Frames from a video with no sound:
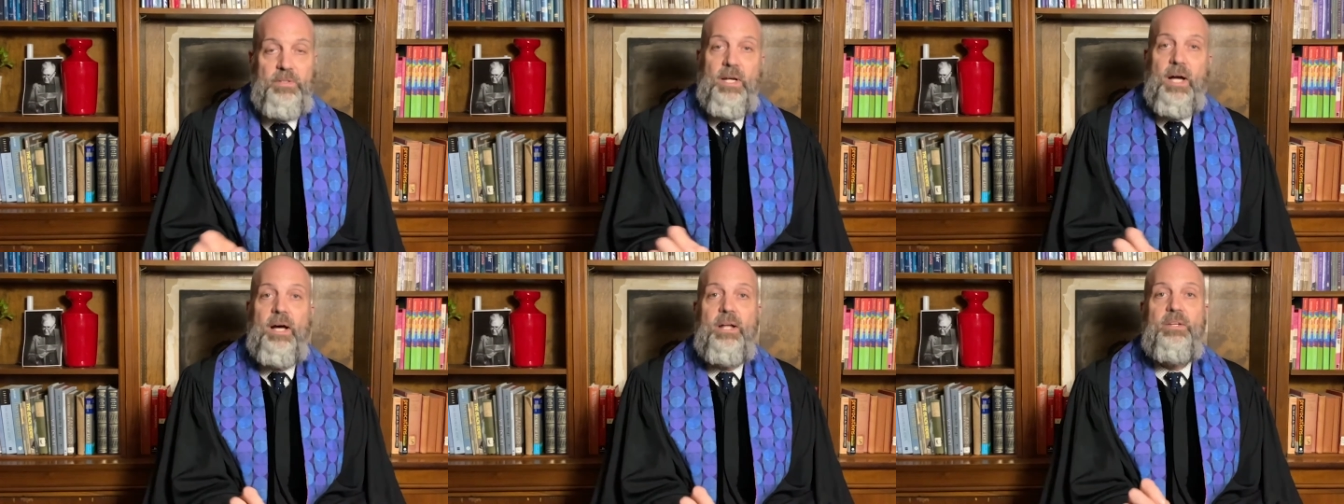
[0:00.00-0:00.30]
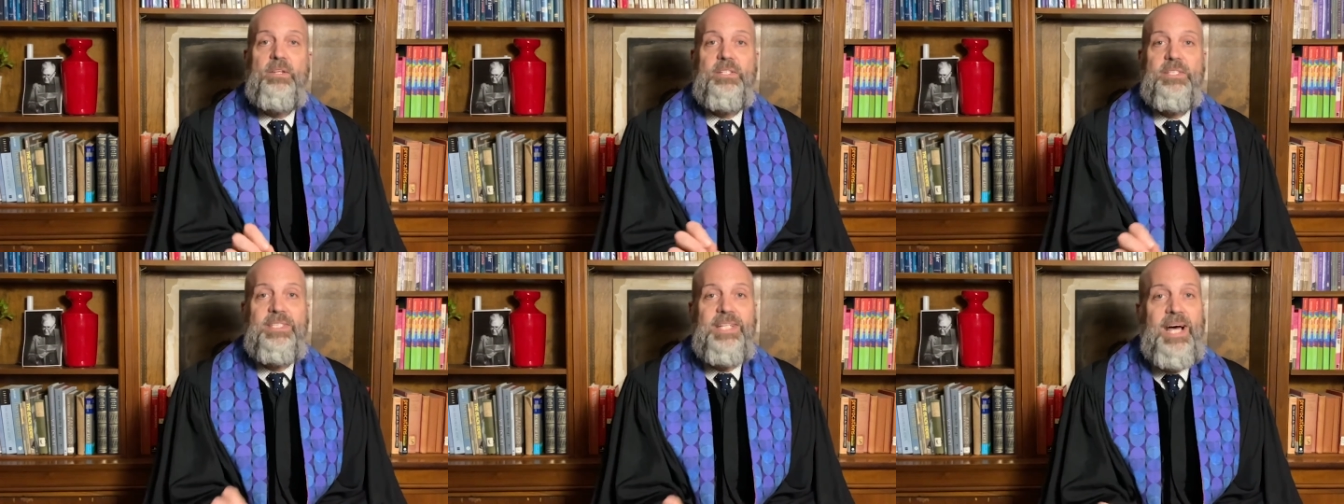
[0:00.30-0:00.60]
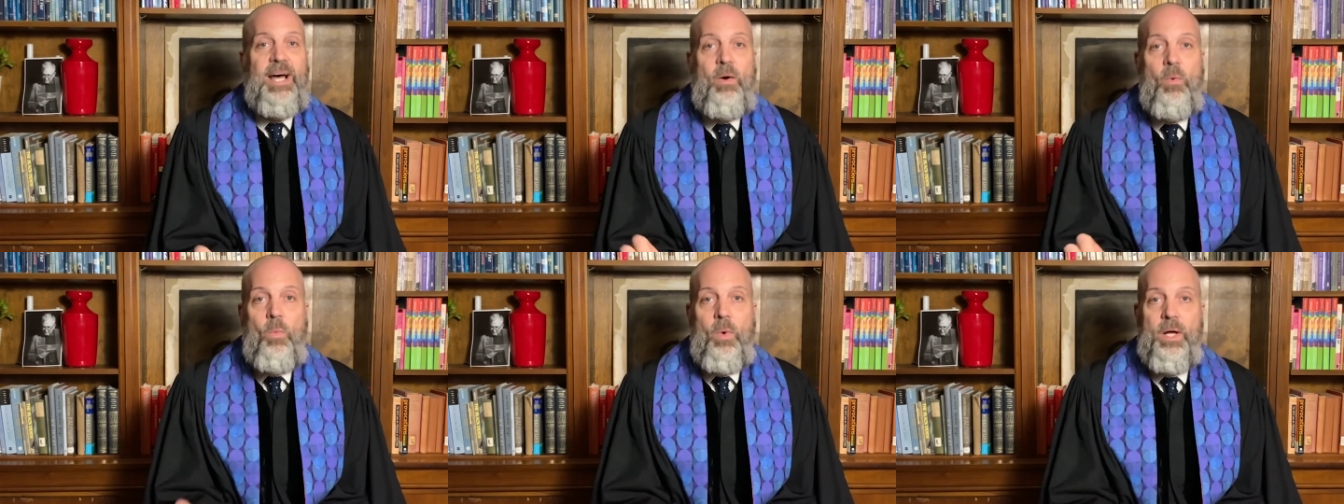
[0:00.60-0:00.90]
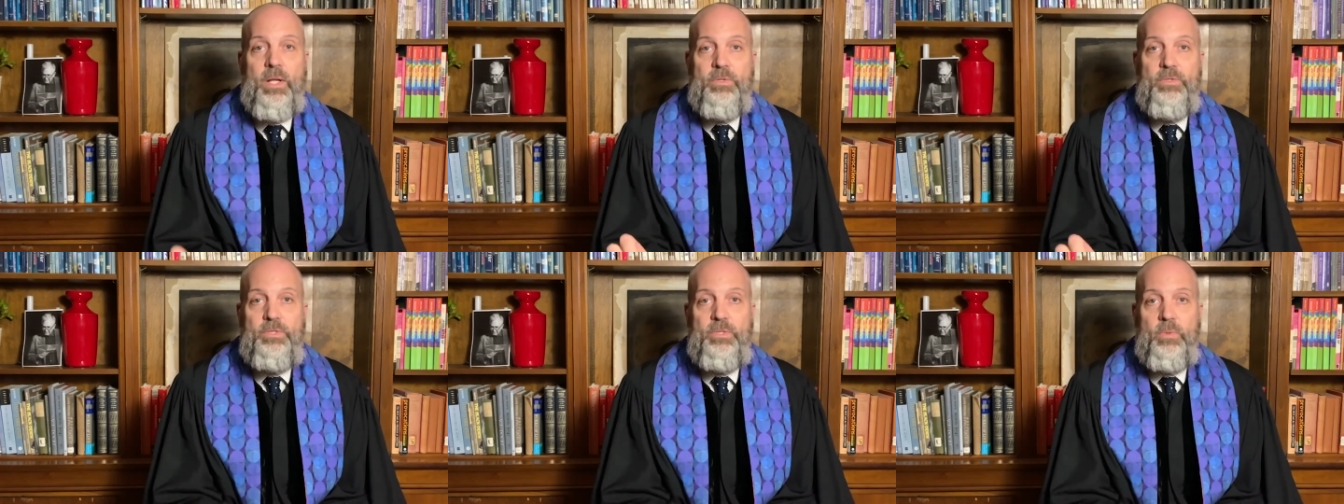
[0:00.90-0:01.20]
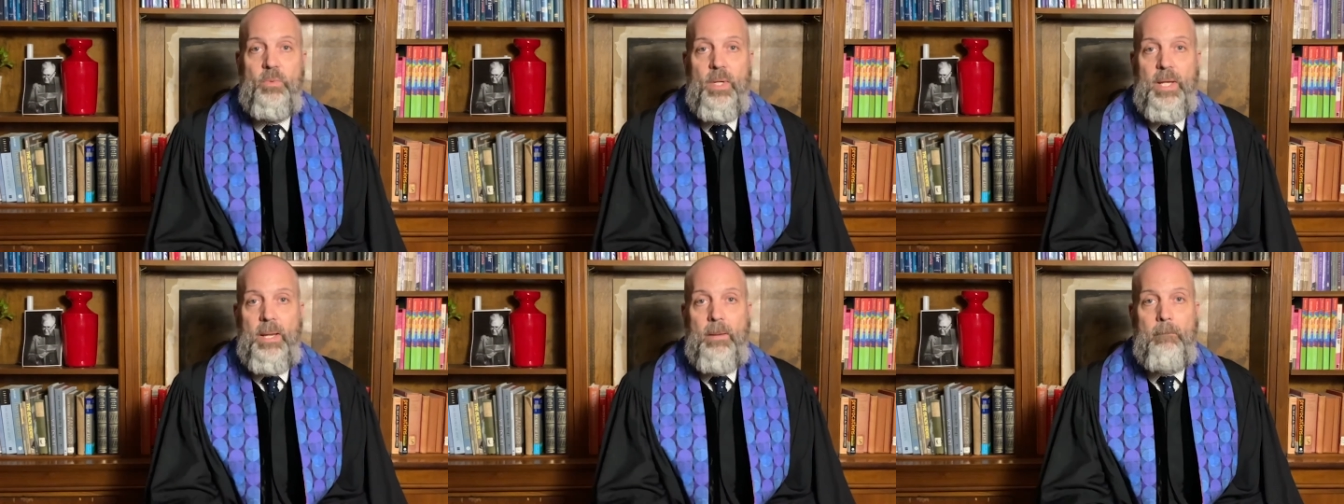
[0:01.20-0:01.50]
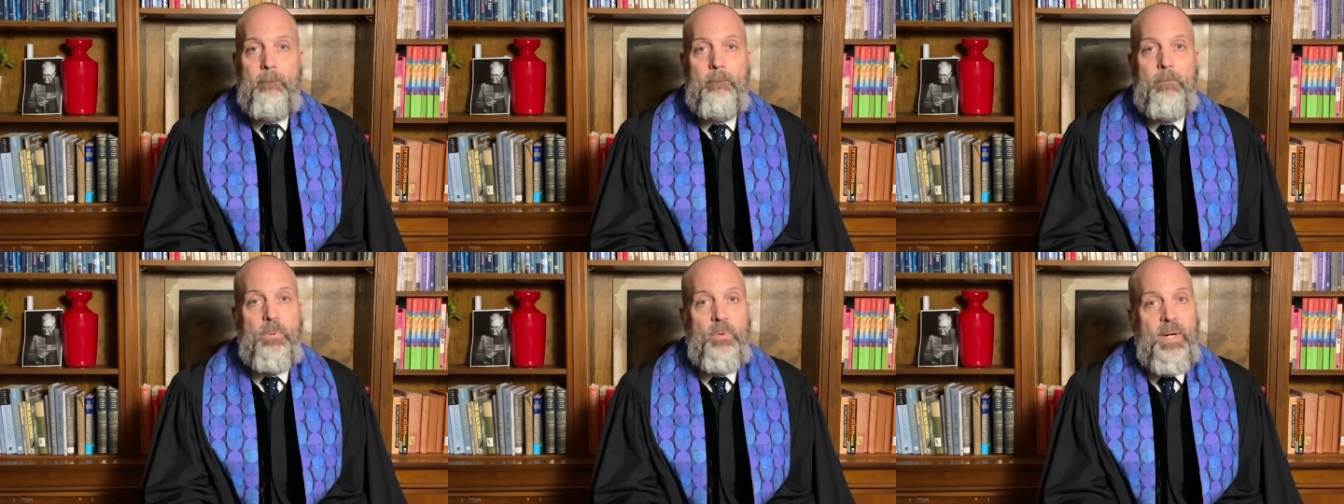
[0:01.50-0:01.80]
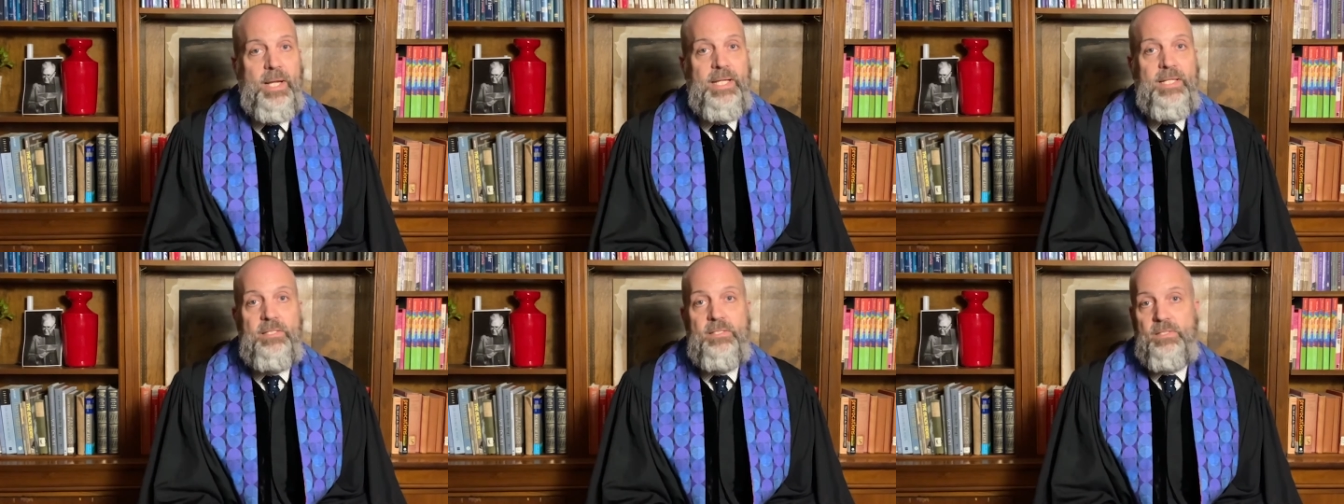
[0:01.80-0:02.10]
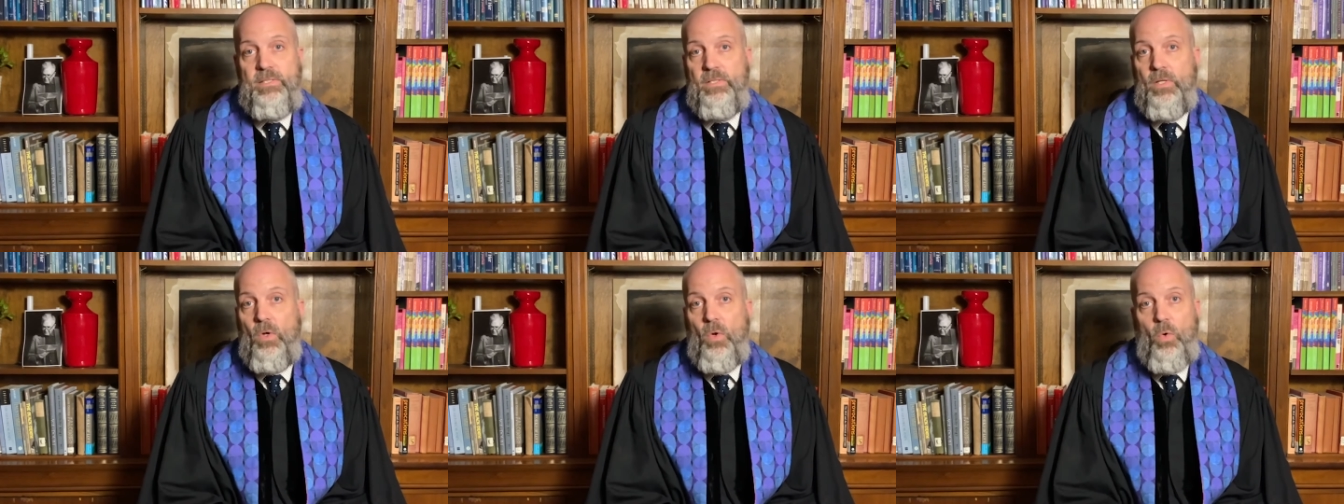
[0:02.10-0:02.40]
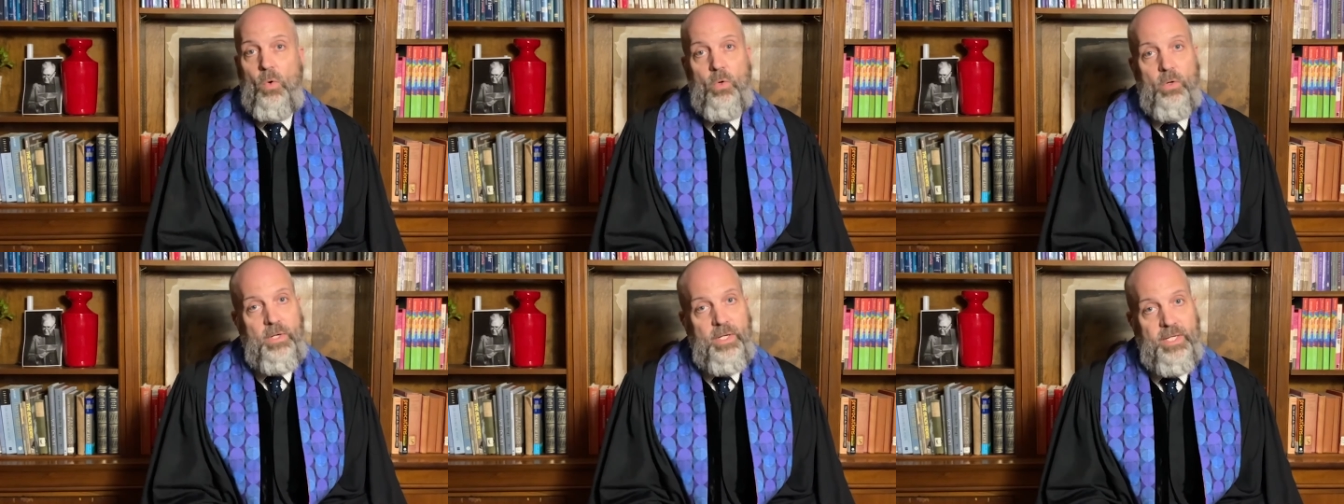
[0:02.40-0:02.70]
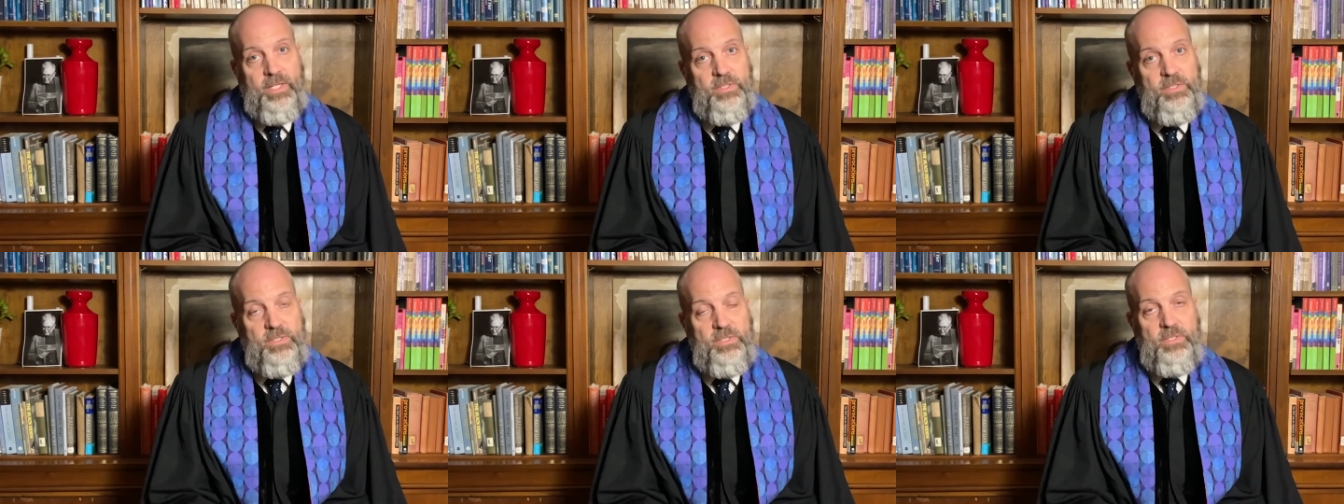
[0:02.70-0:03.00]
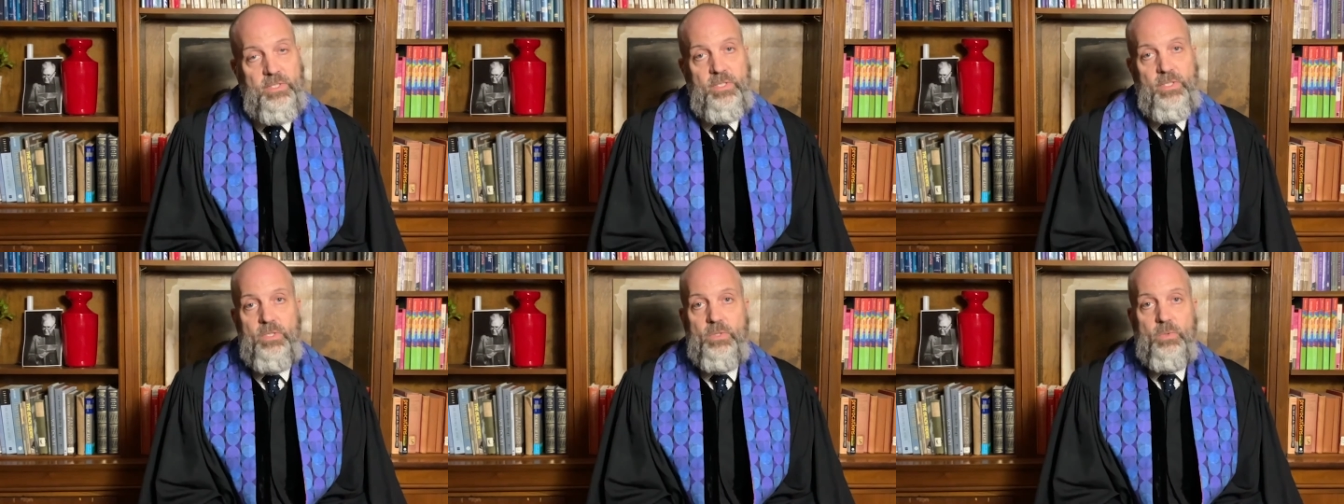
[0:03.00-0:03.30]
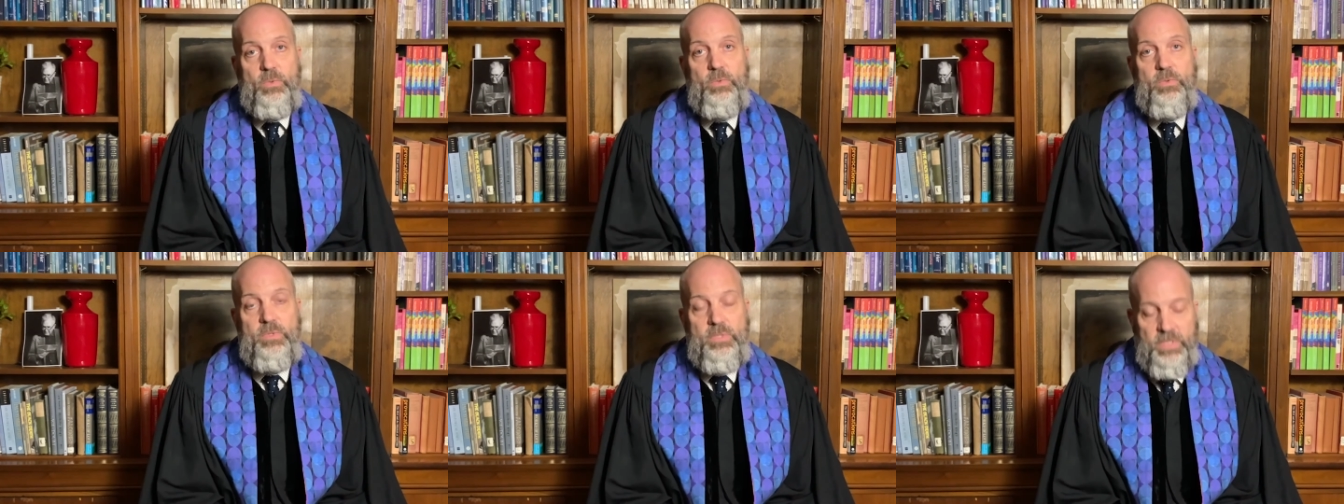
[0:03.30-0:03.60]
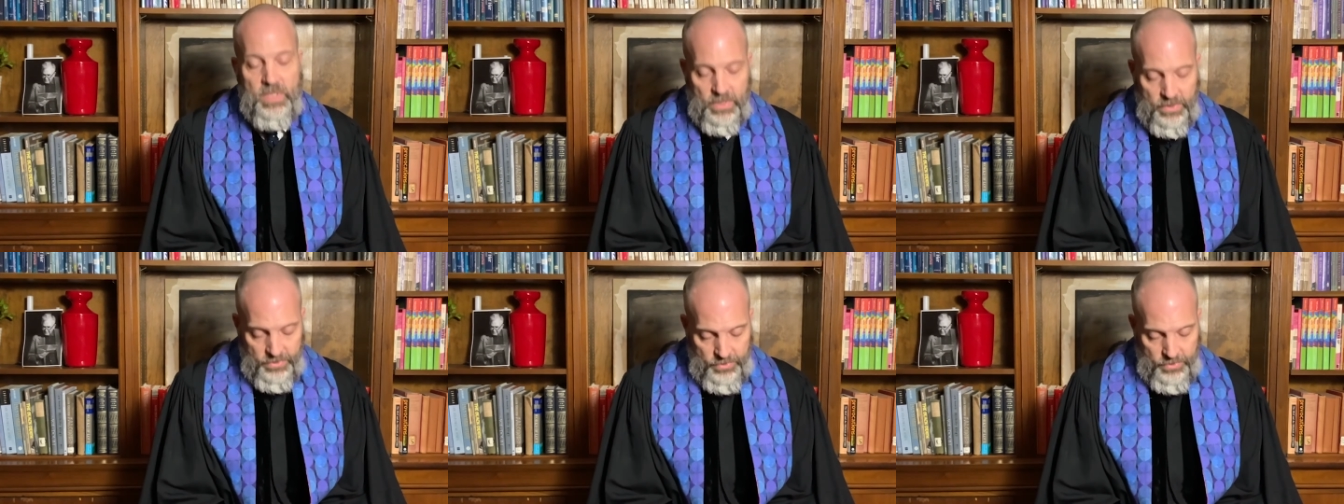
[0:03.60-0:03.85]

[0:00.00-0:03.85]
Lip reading: God does not want to embrace or excuse